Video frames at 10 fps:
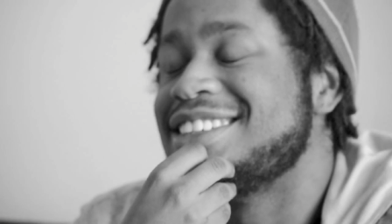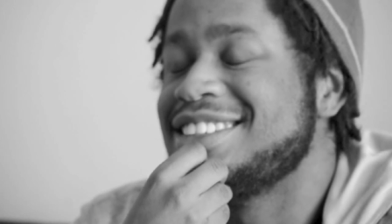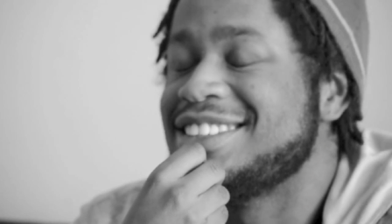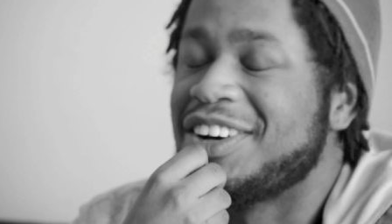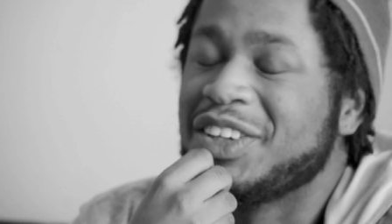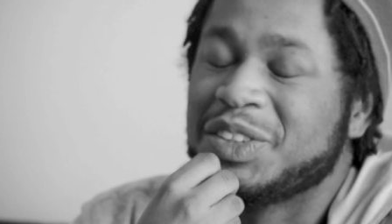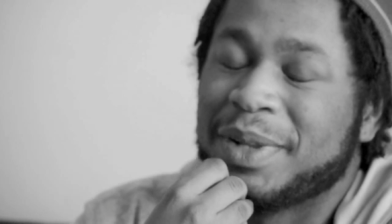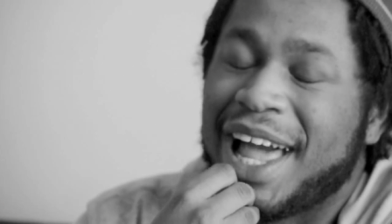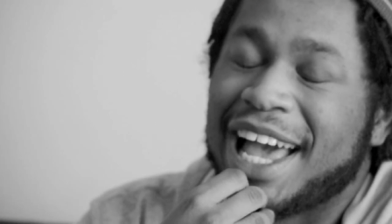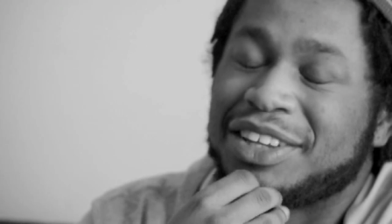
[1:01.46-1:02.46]
you know, he's
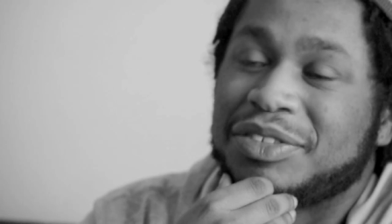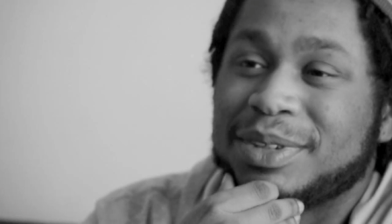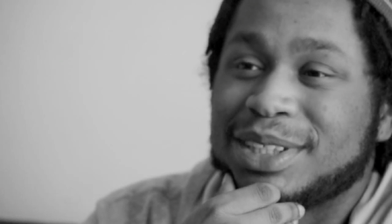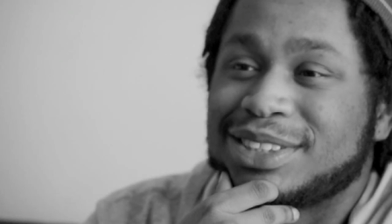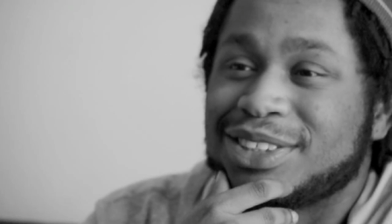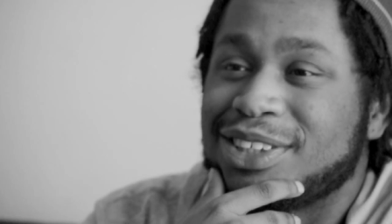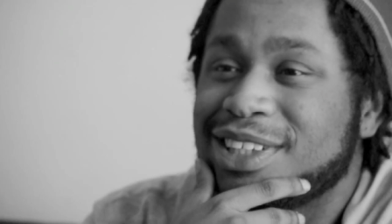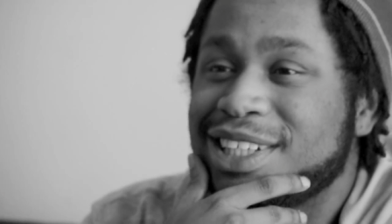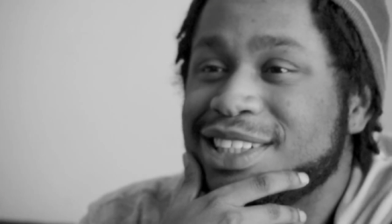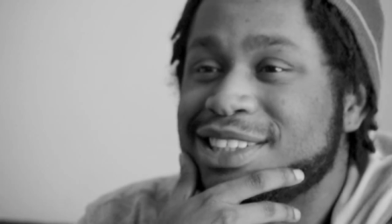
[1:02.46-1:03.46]
blasphemous or
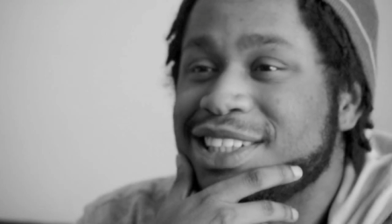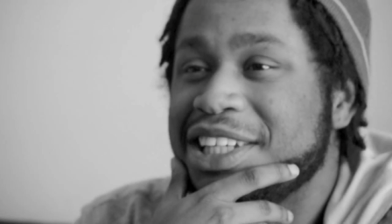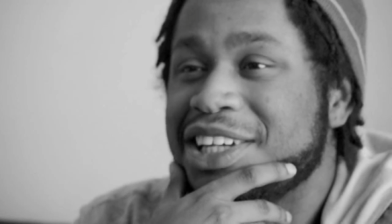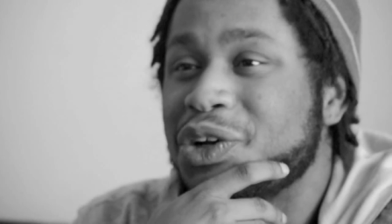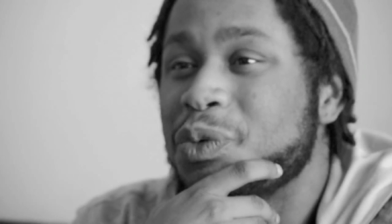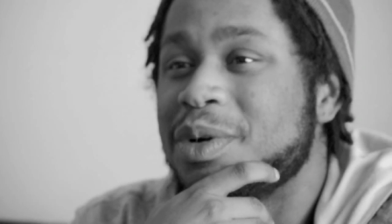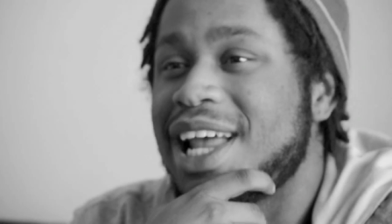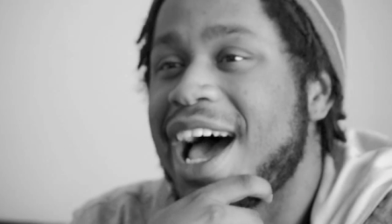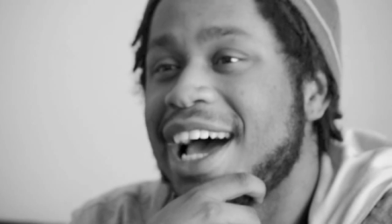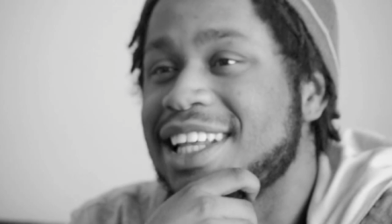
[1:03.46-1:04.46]
he's in the
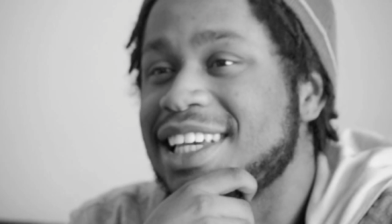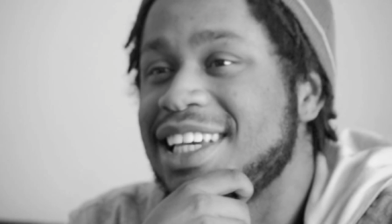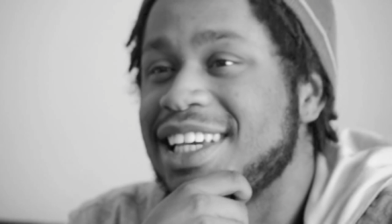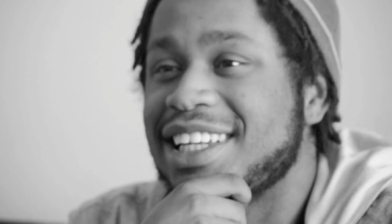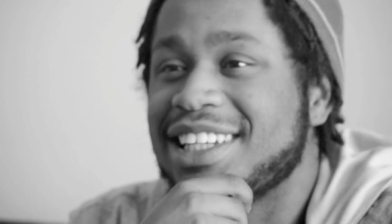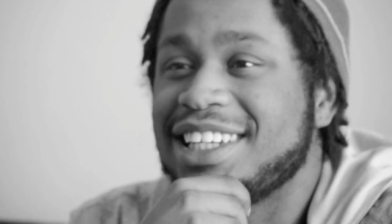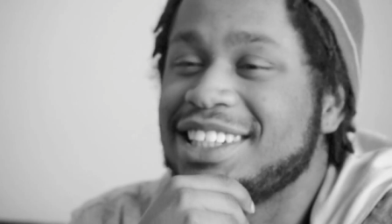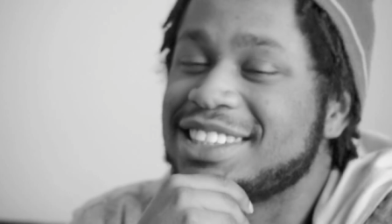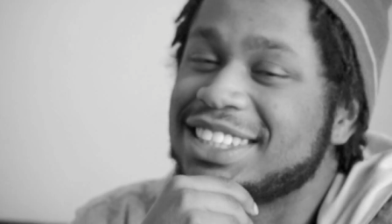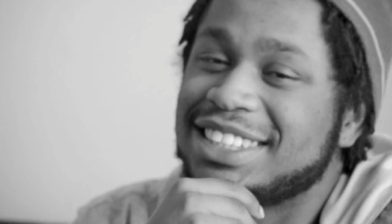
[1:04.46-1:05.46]
Illuminati and
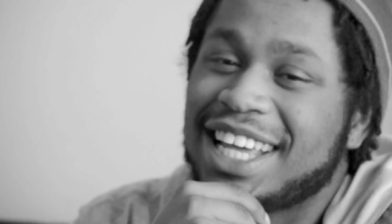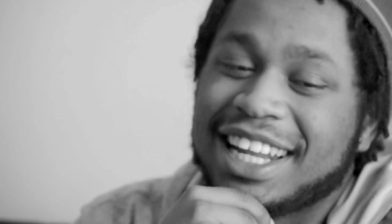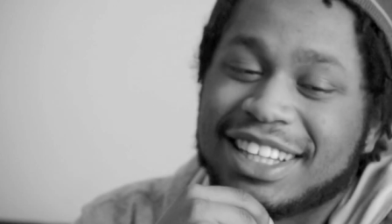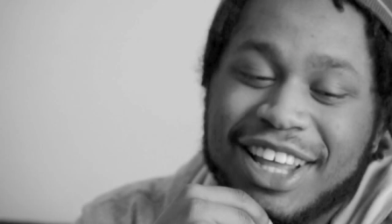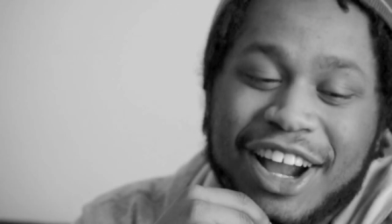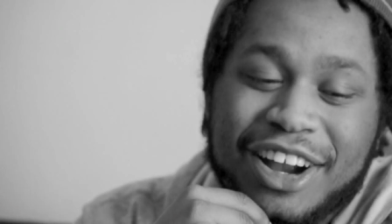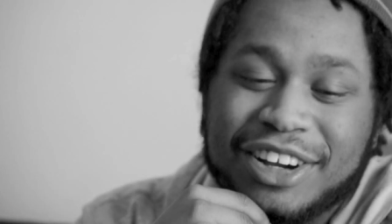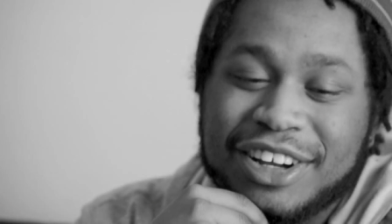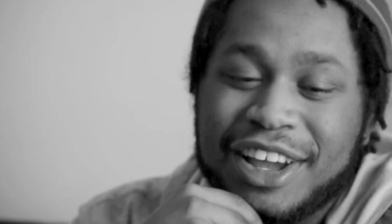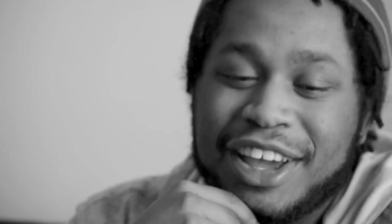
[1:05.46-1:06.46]
he's this, that, and the
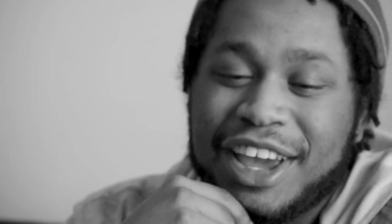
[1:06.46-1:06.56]
third.